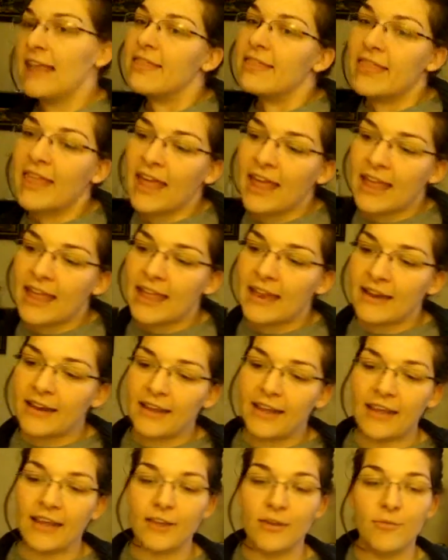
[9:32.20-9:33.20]
and
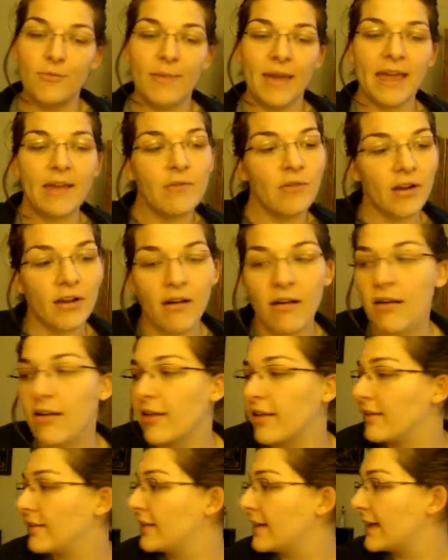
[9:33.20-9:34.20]
then you may
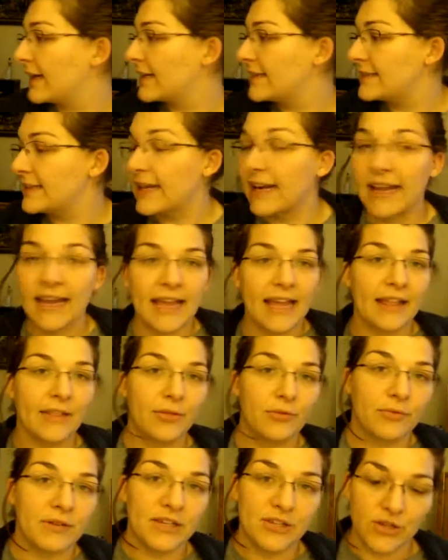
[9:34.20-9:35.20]
recall that I said I
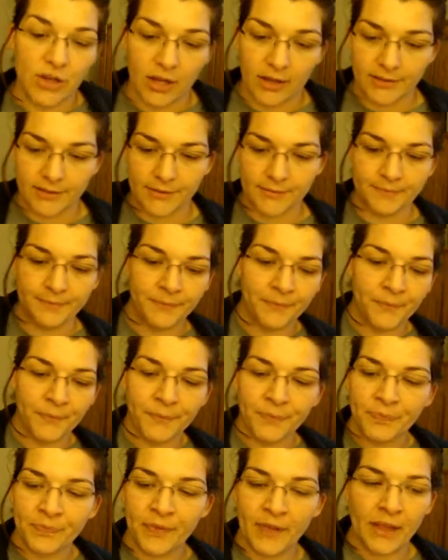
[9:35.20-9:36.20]
had 3 shawls
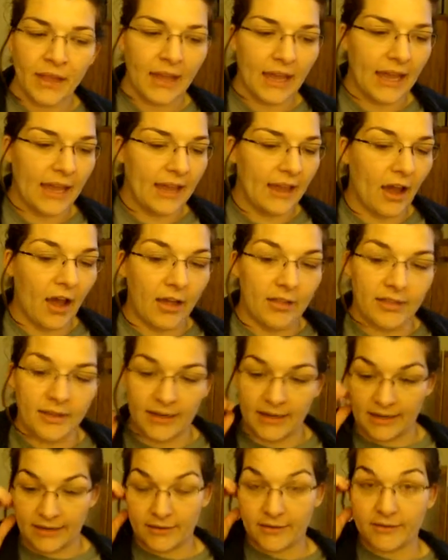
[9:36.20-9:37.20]
on the
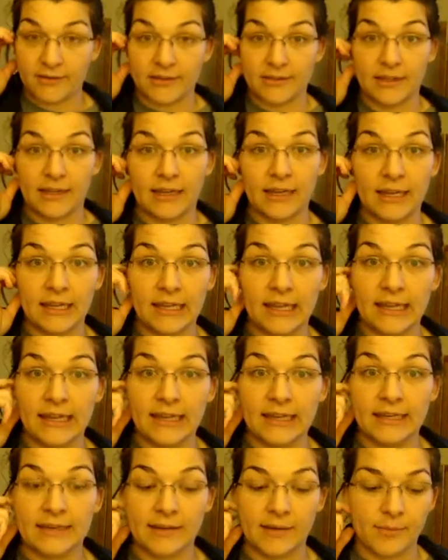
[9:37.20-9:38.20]
needles,
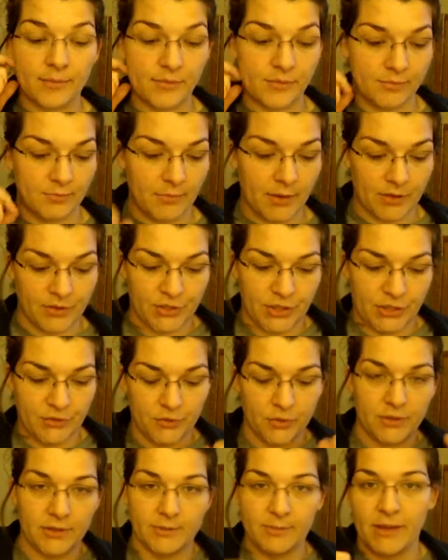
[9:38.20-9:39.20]
and I'm marching
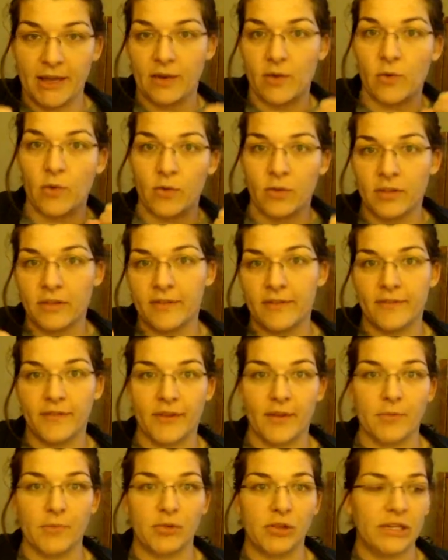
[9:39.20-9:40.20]
towards my goal of
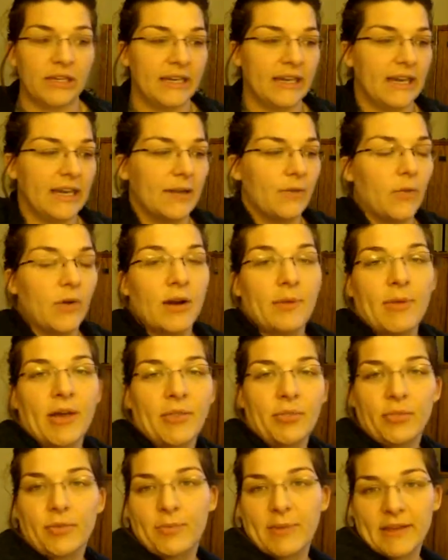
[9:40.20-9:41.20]
completing one a
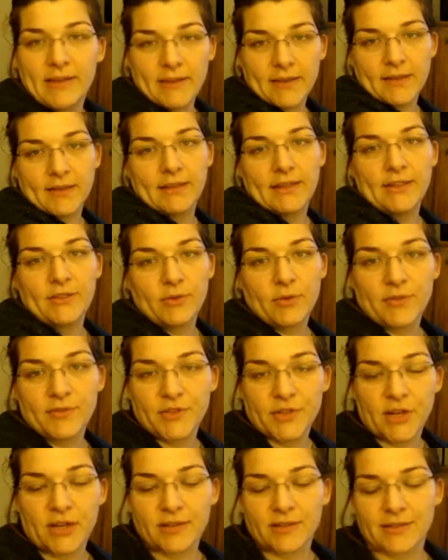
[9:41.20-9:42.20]
month, basically 12
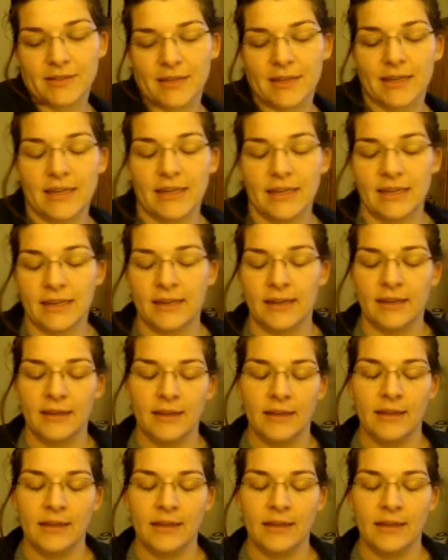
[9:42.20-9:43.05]
shawls in